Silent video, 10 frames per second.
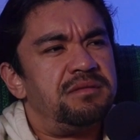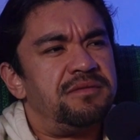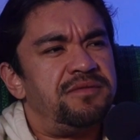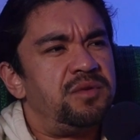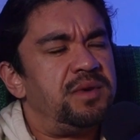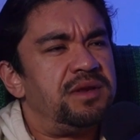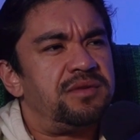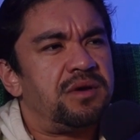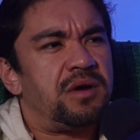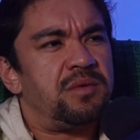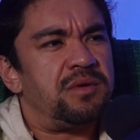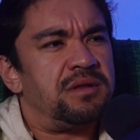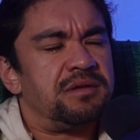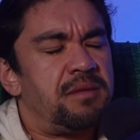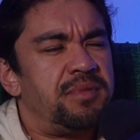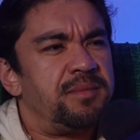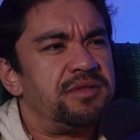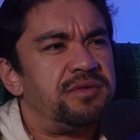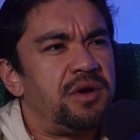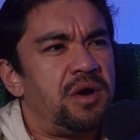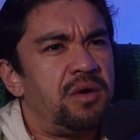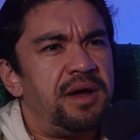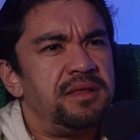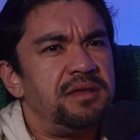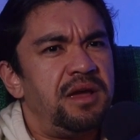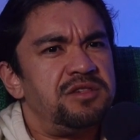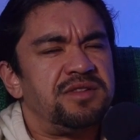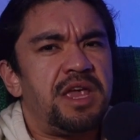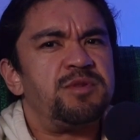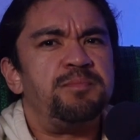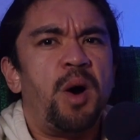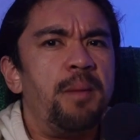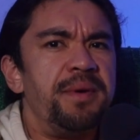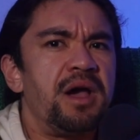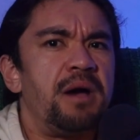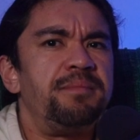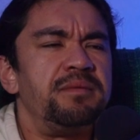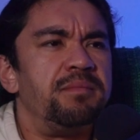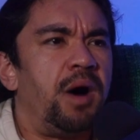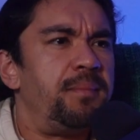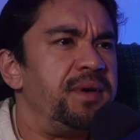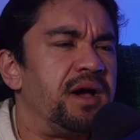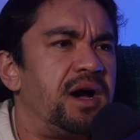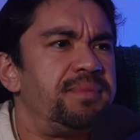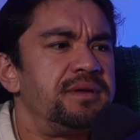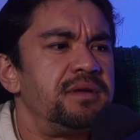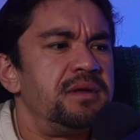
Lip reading: a few weeks ago, or a couple of months ago, and, yeah, it just keeps popping up and popping up.